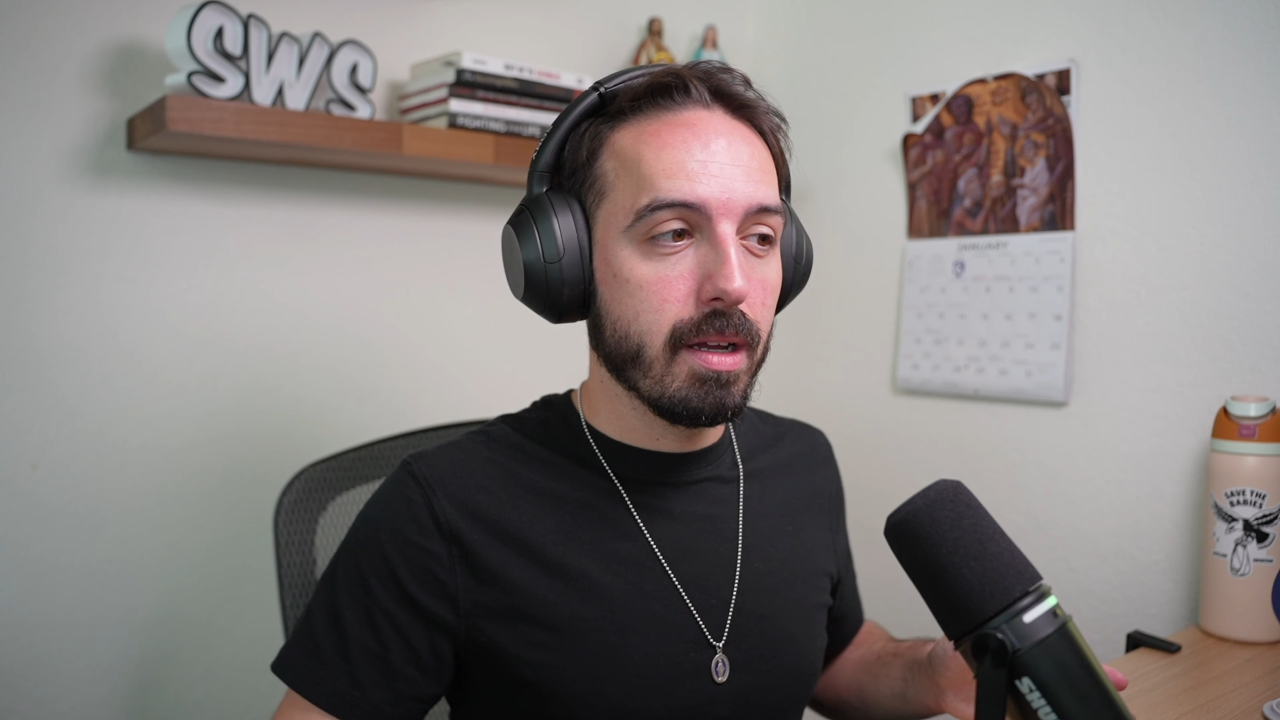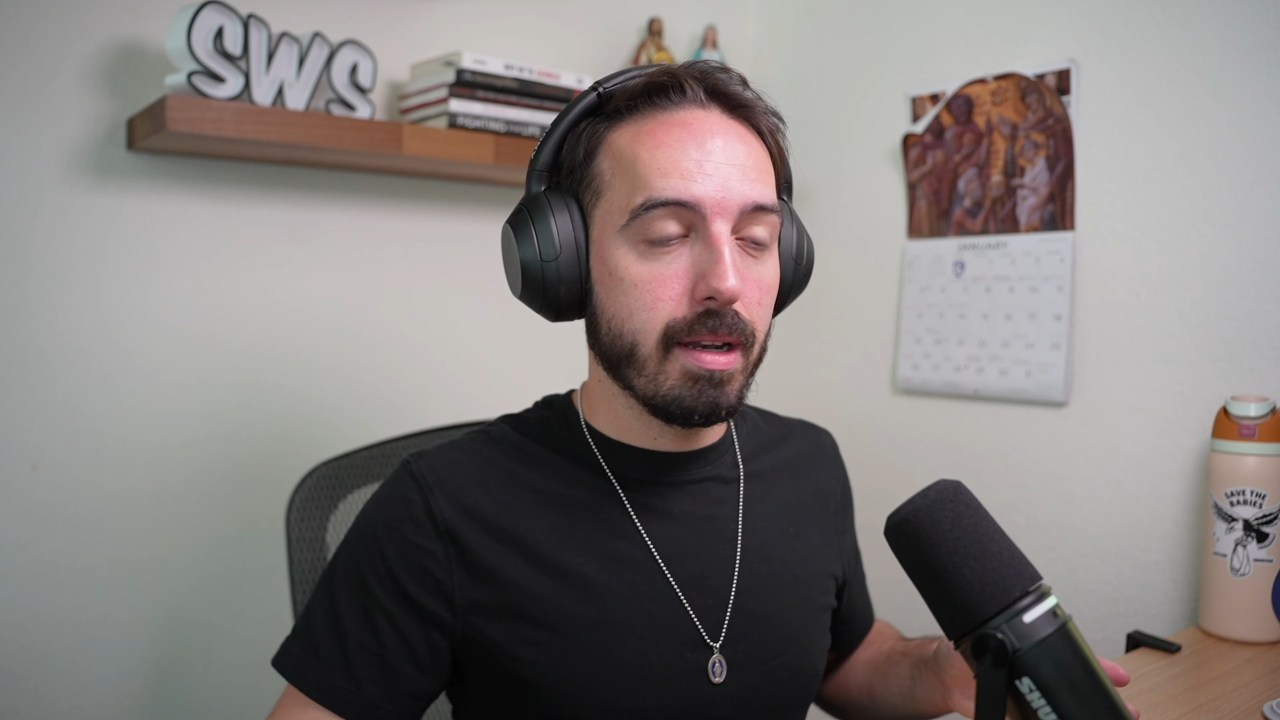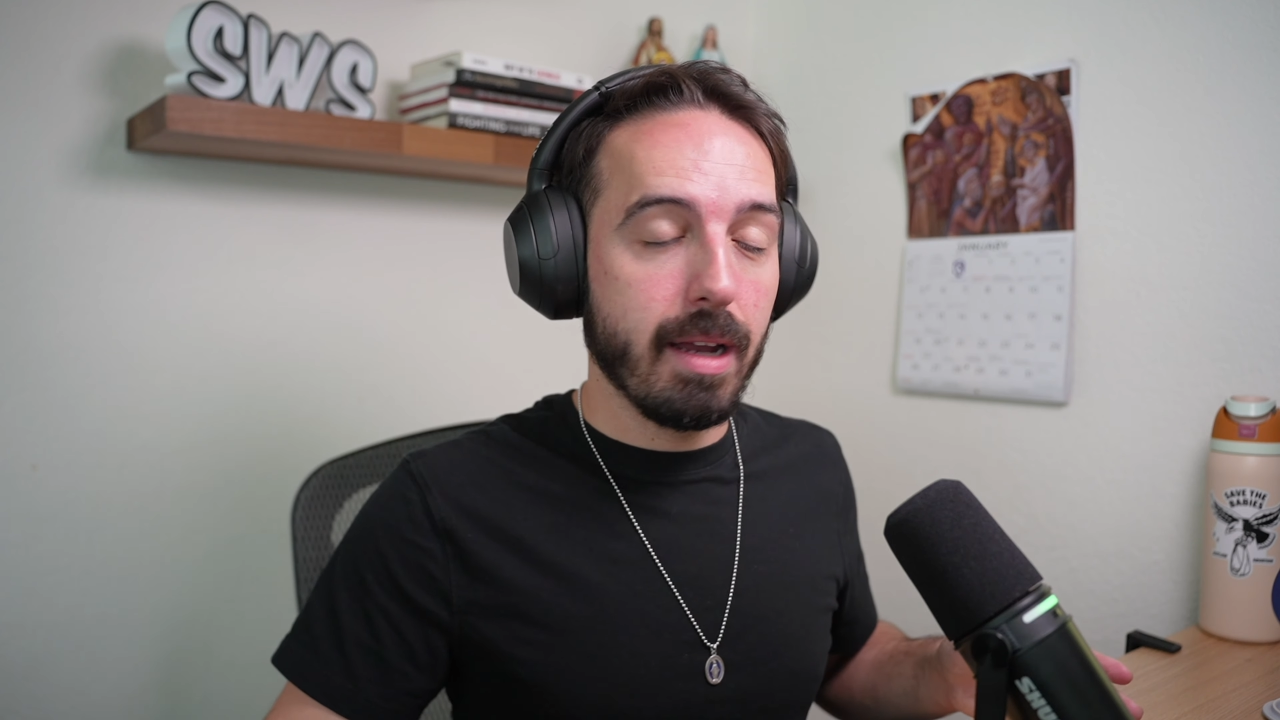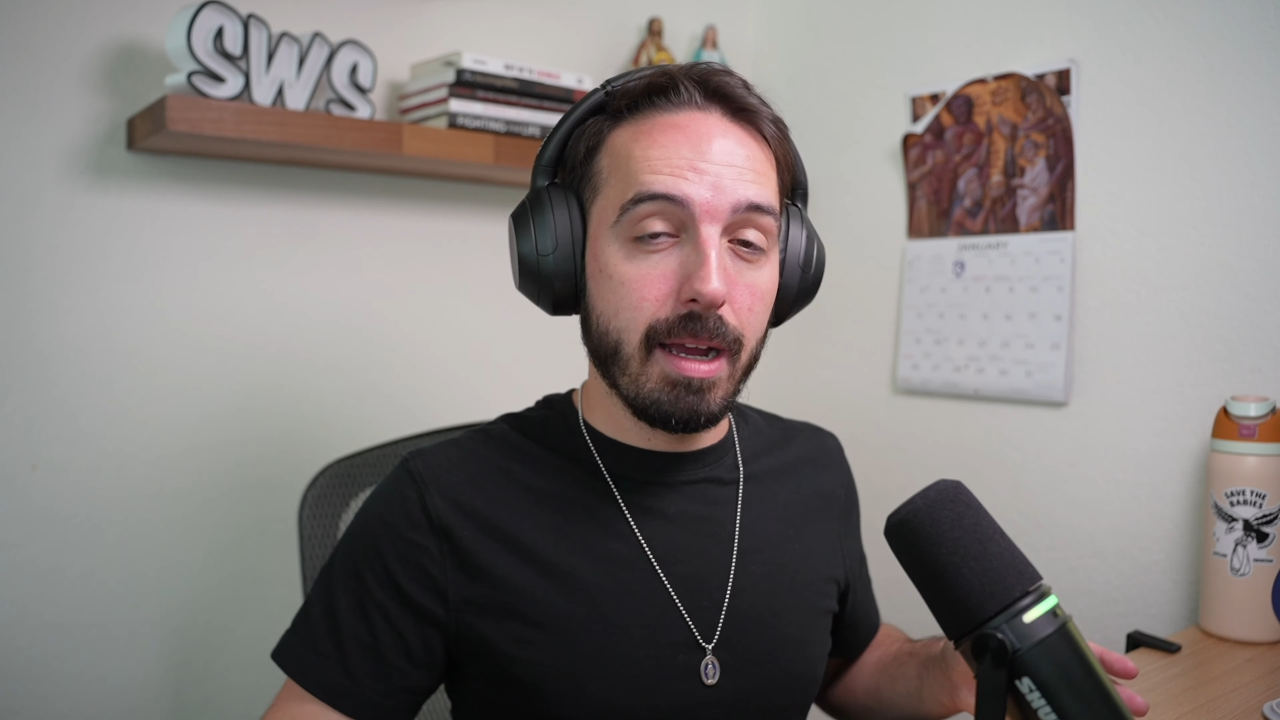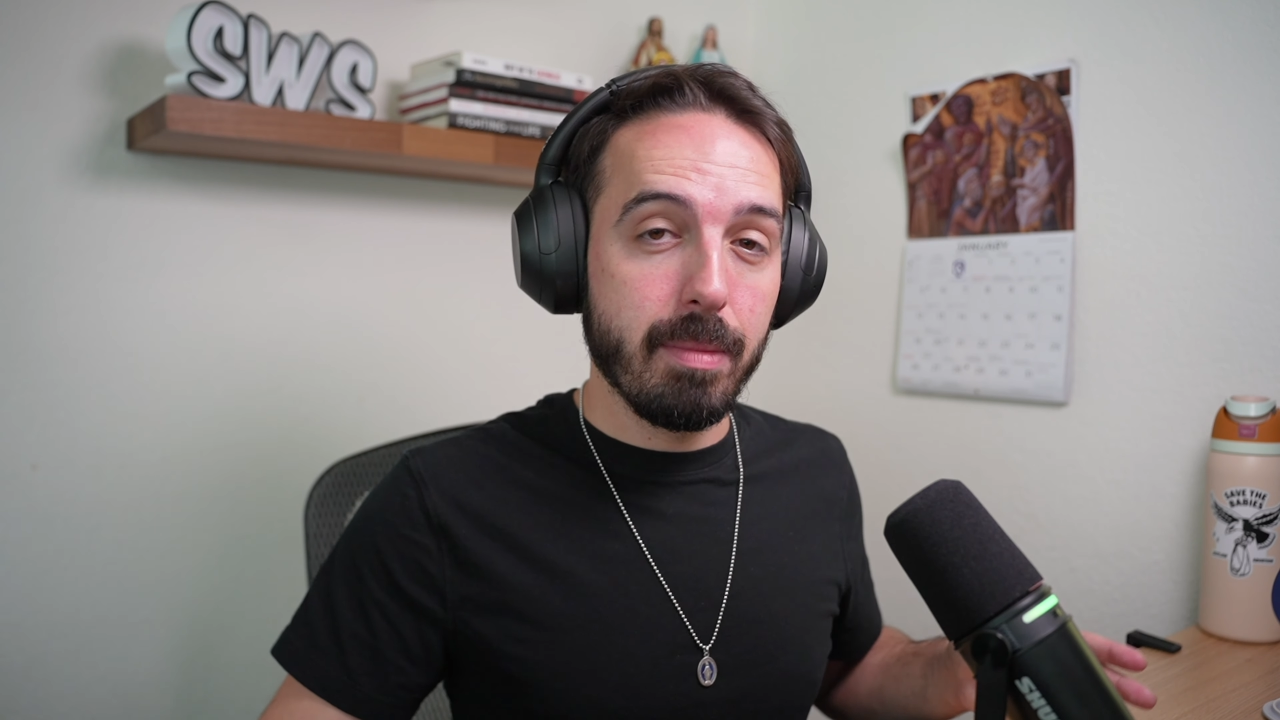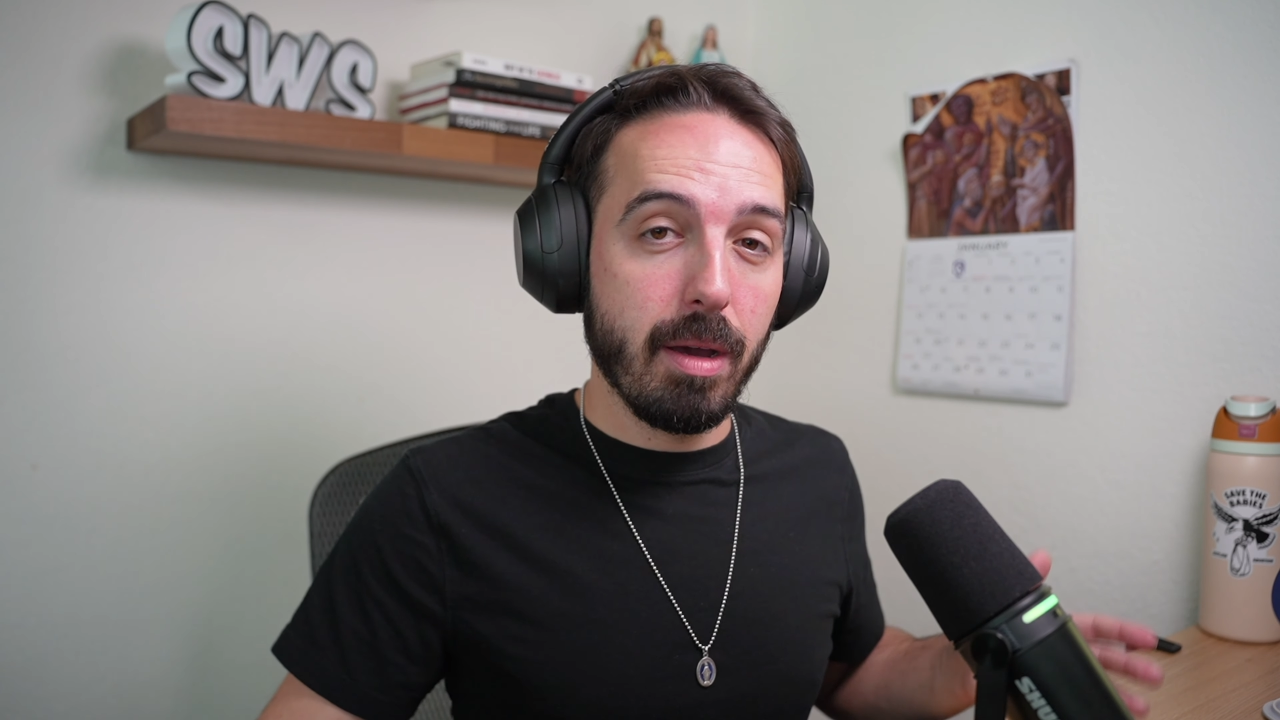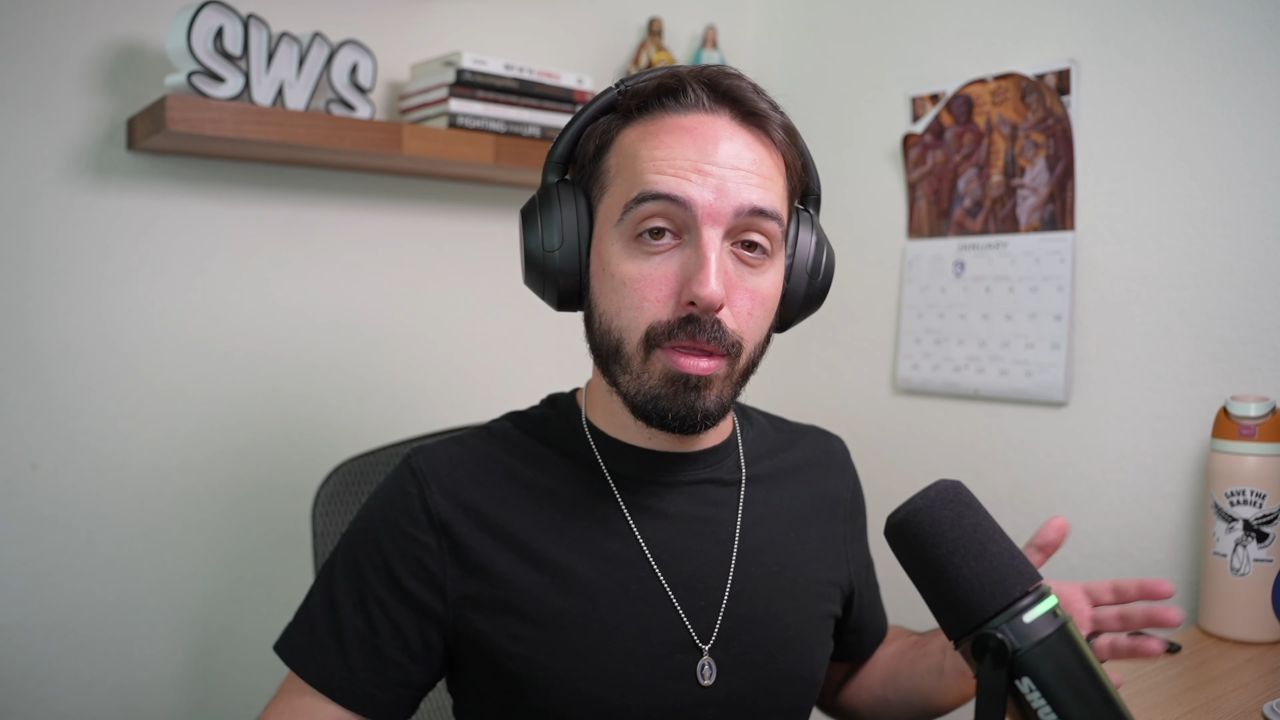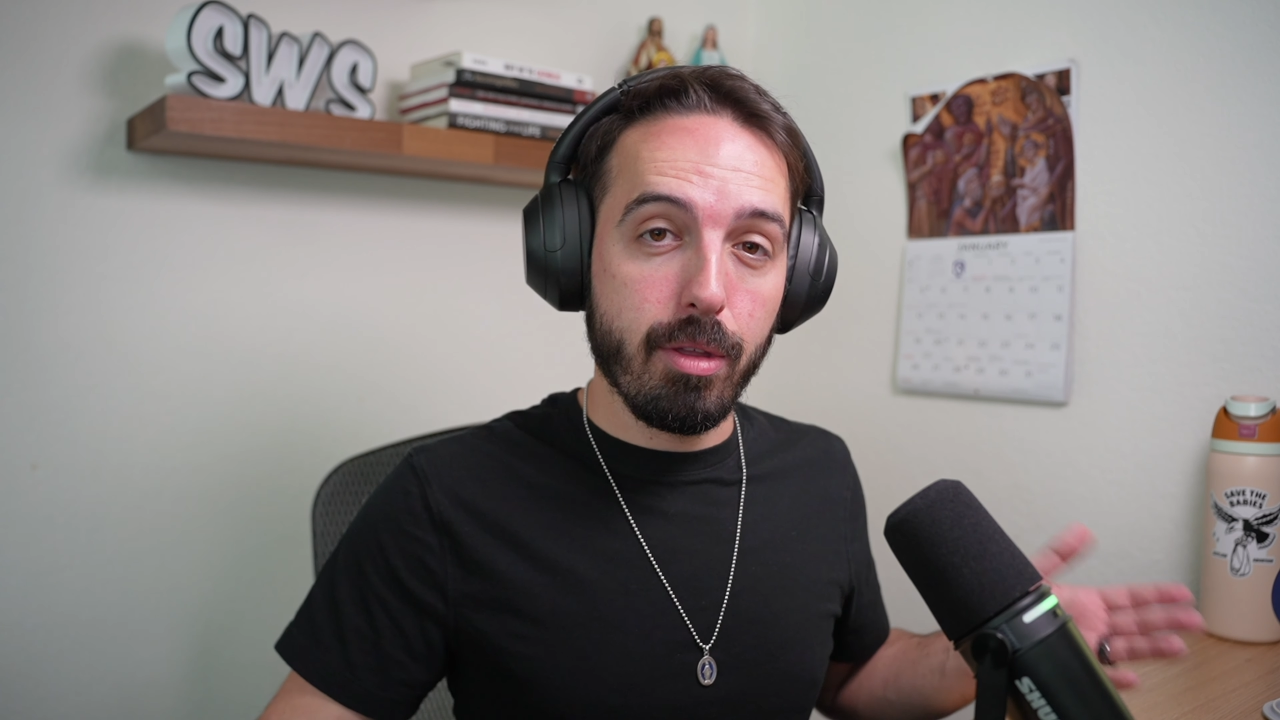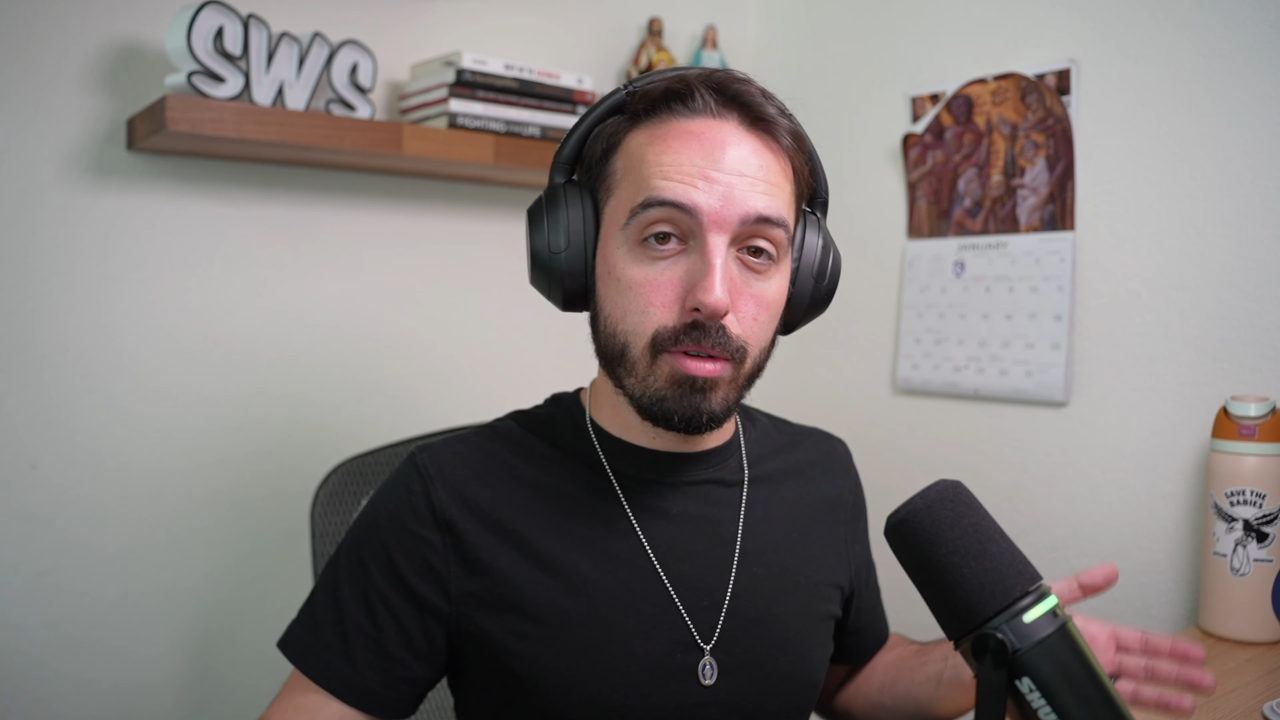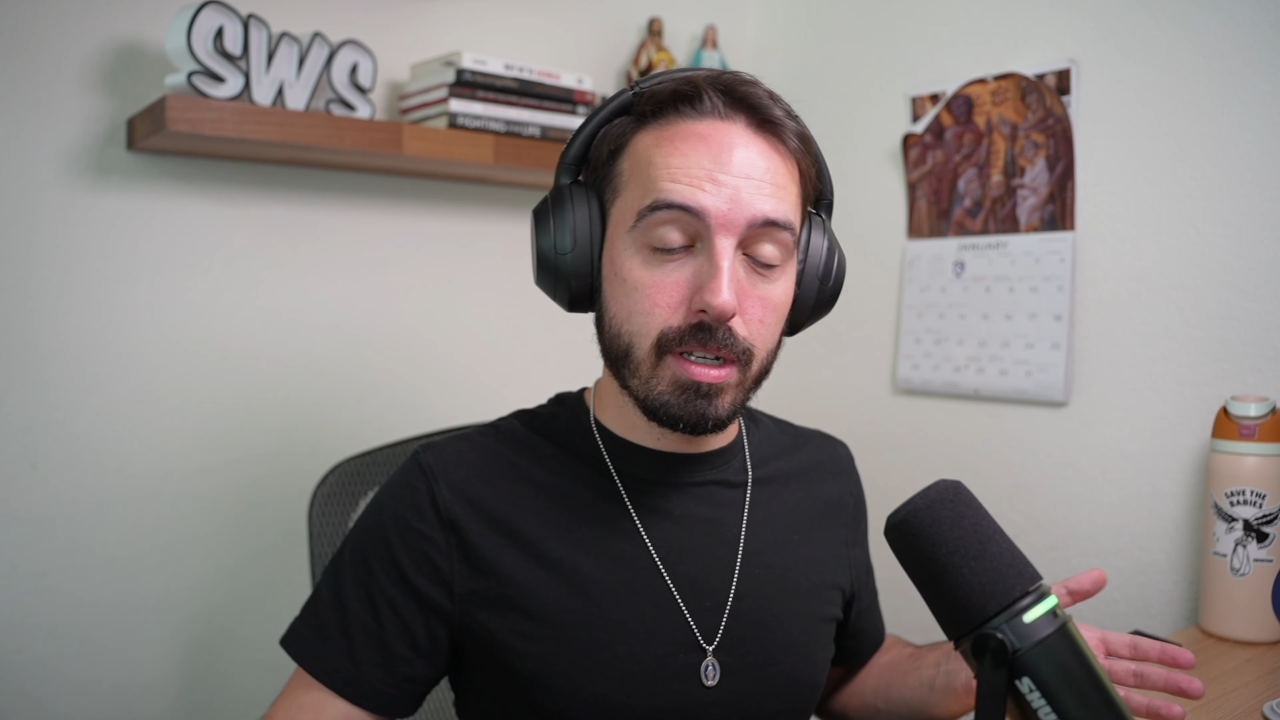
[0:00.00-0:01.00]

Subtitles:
I am now 30